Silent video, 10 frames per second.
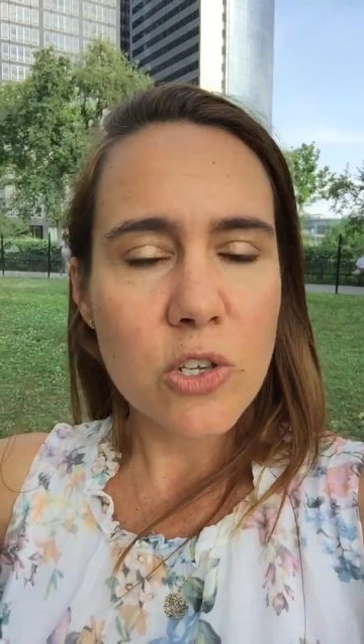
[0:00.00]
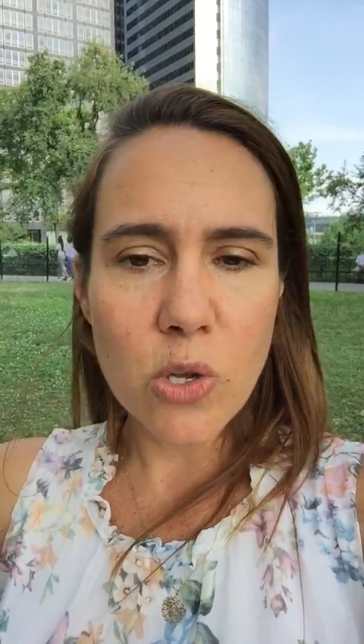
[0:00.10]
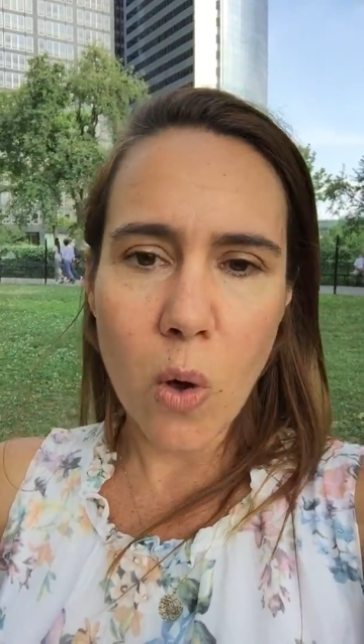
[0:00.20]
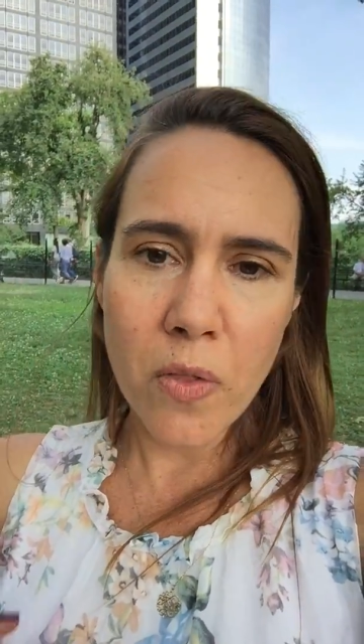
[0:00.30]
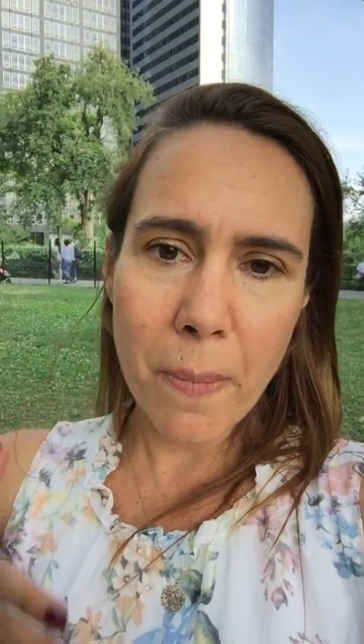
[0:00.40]

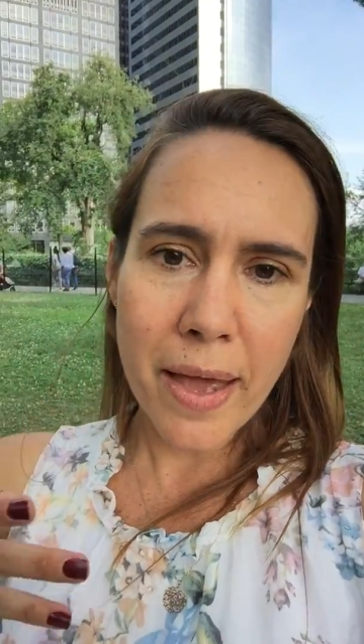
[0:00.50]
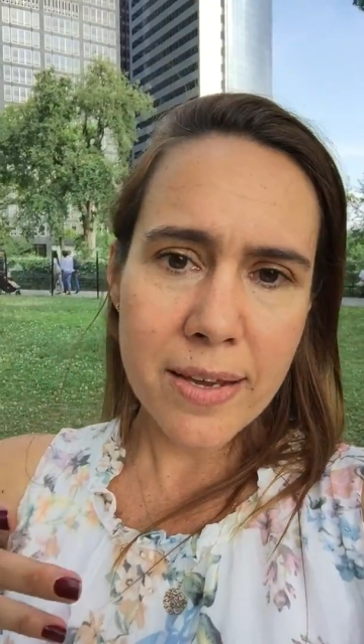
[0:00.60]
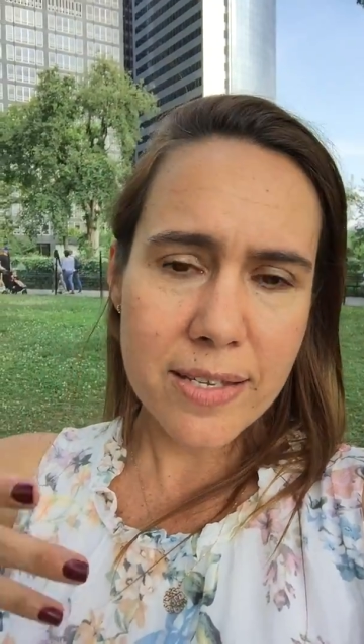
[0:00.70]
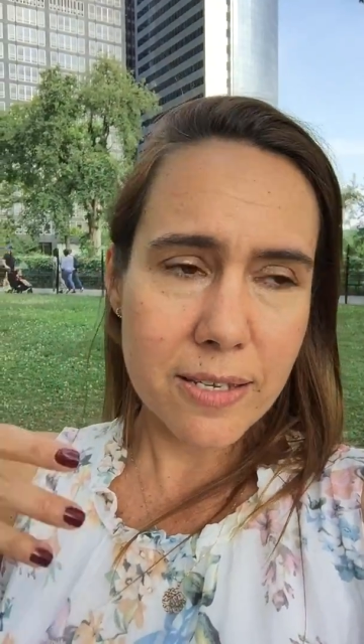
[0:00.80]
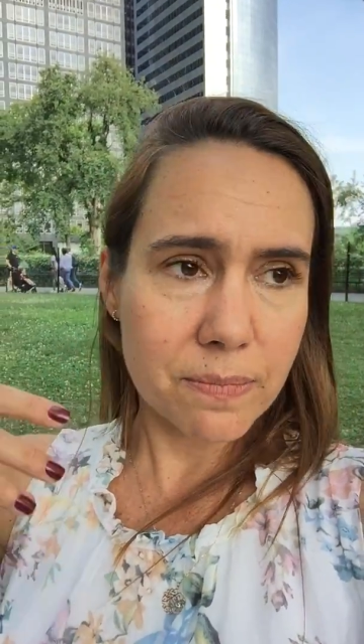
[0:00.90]
So the
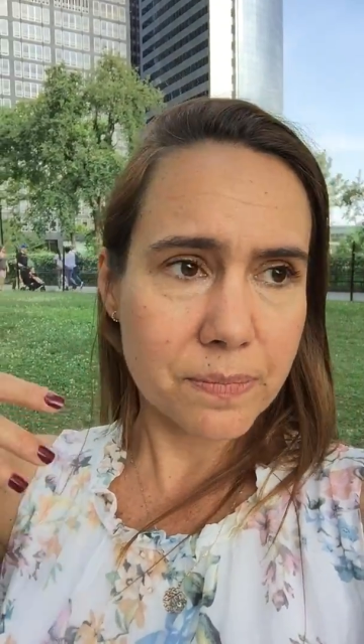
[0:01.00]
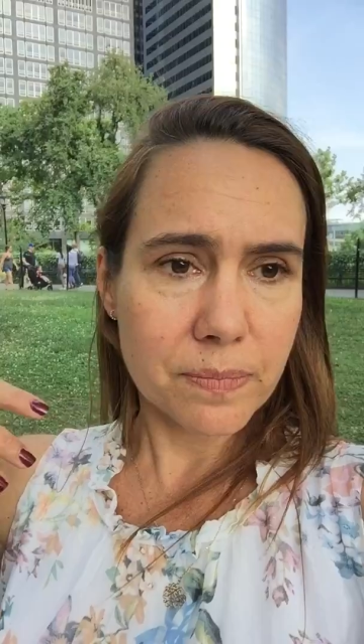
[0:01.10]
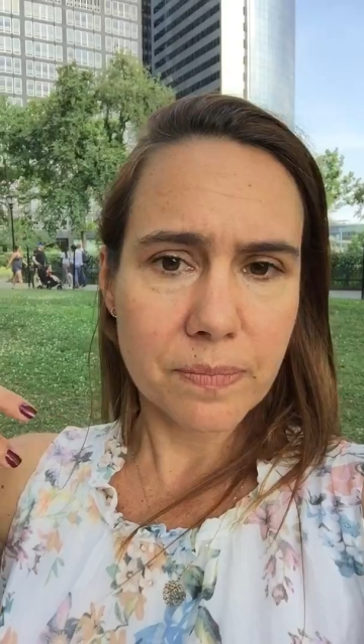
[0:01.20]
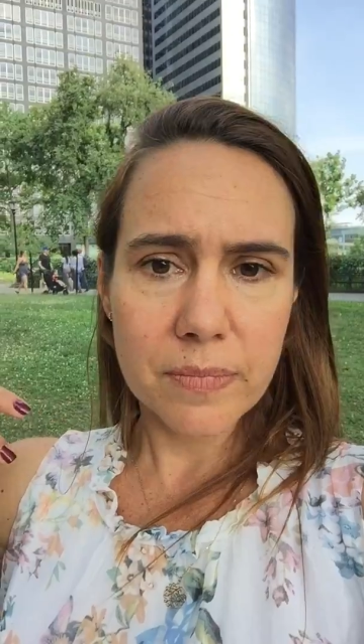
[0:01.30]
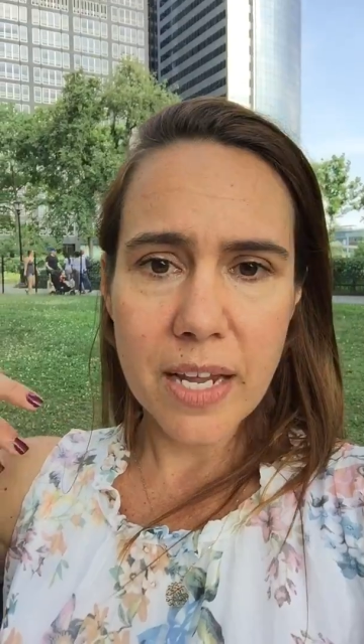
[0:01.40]
banks,
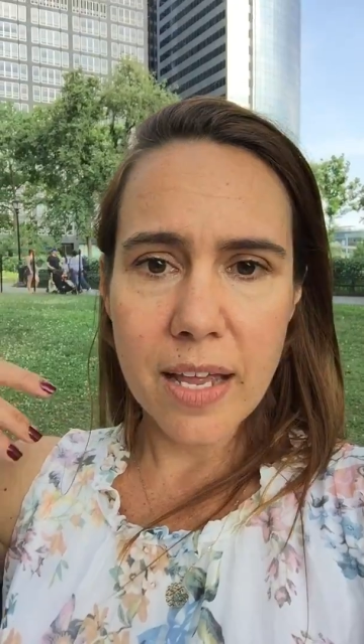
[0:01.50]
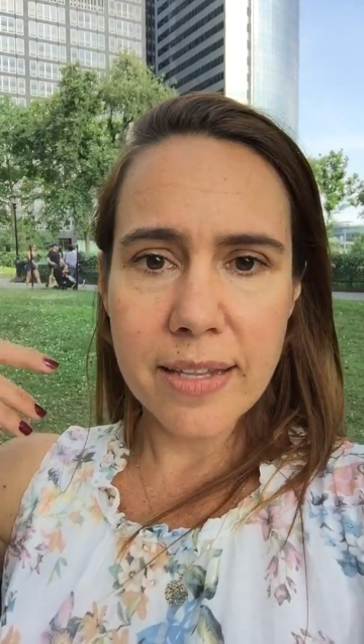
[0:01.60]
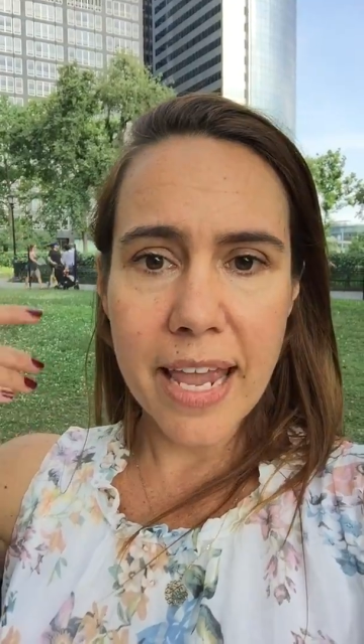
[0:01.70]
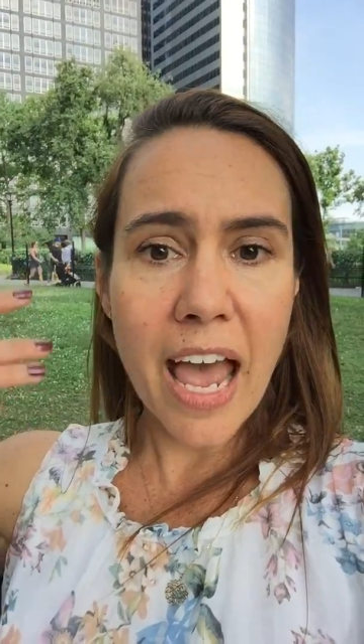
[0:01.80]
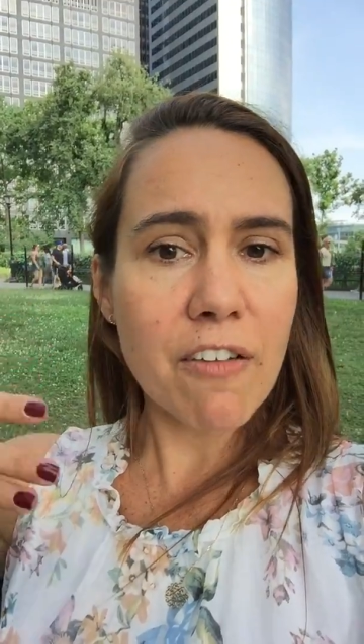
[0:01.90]

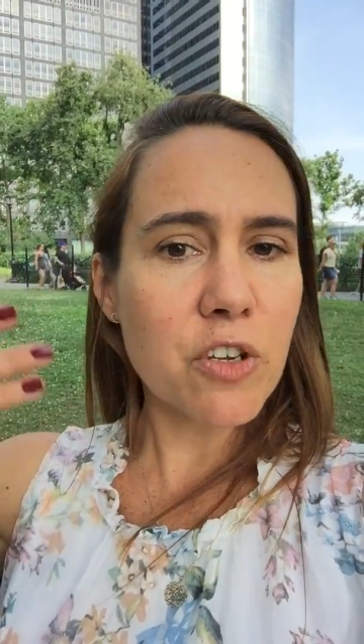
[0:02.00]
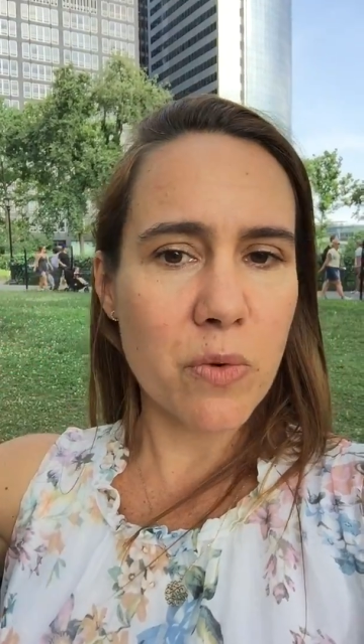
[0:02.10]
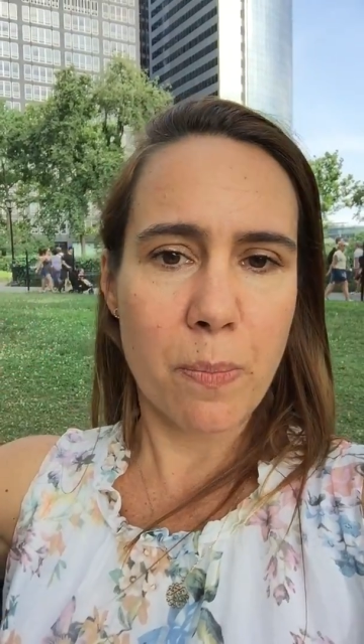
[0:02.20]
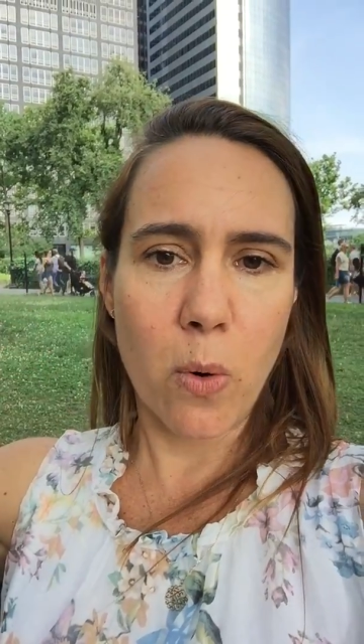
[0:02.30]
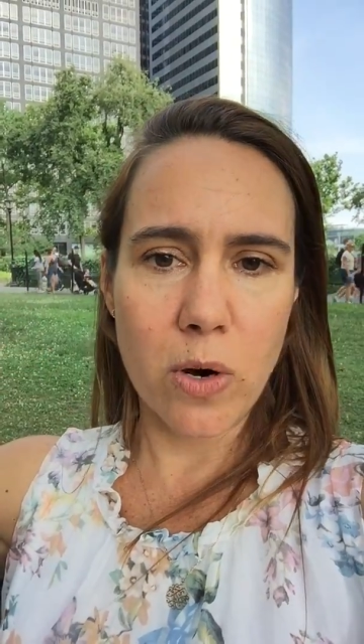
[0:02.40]
they have to
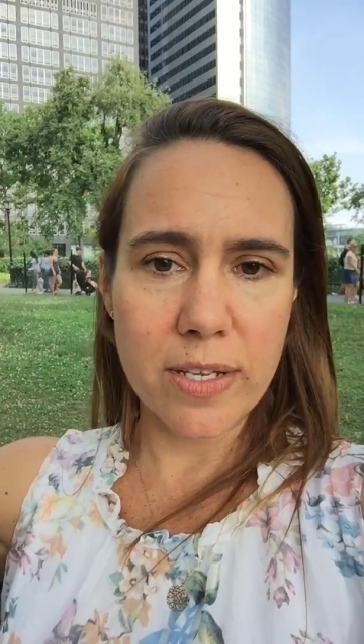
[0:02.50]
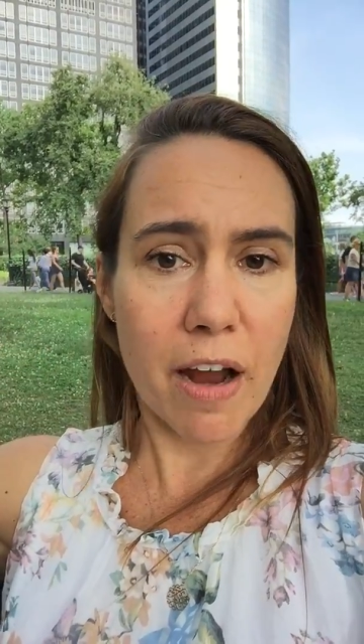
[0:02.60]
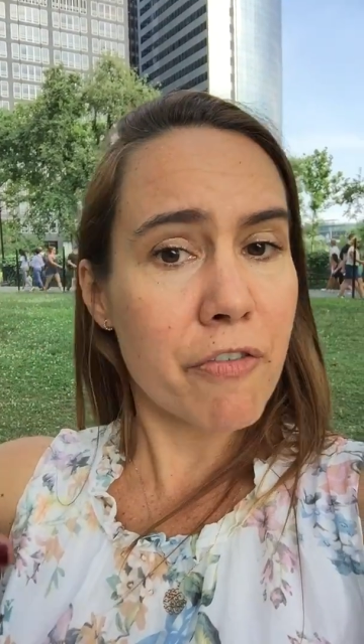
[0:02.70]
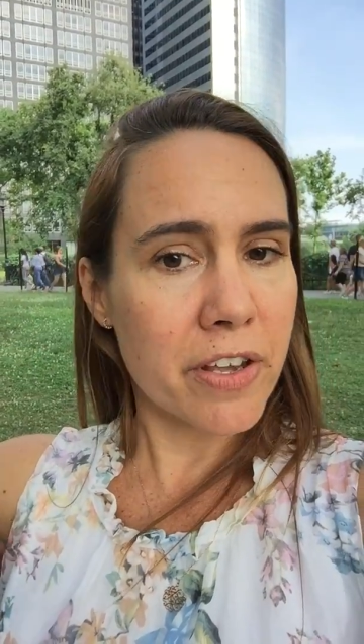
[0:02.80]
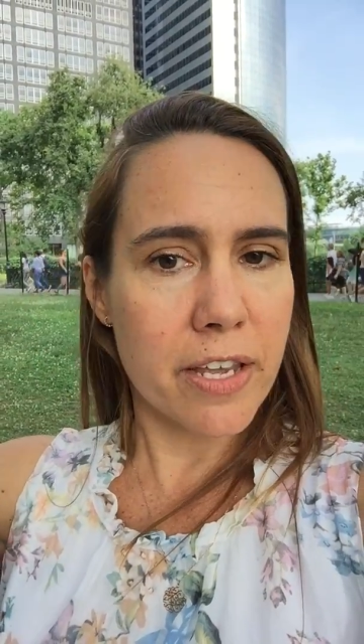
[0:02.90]
report
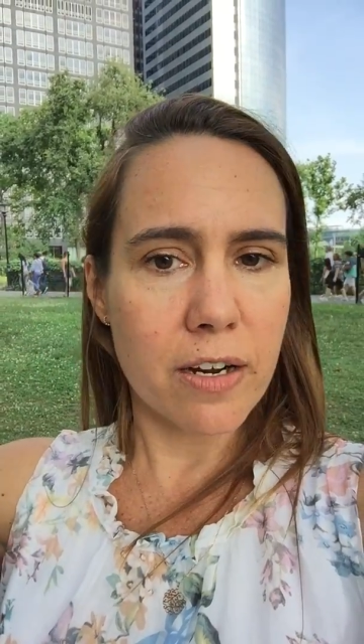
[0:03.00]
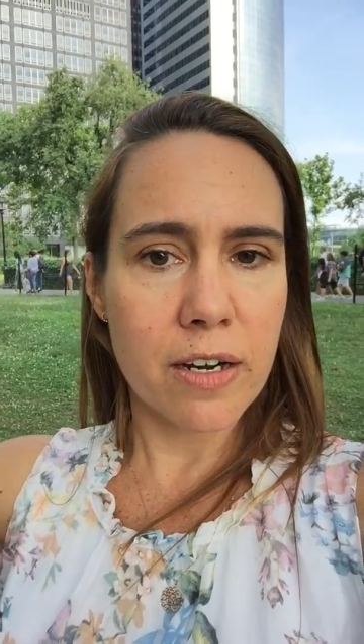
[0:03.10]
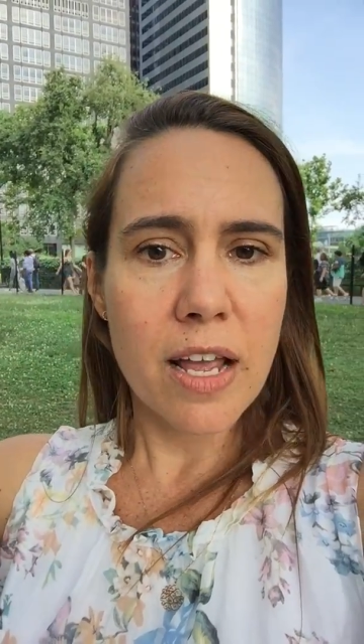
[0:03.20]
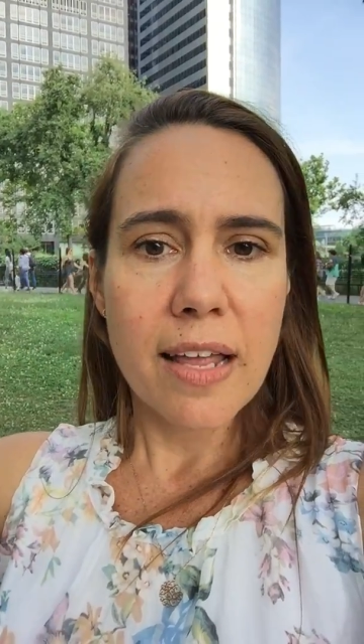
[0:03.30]
every year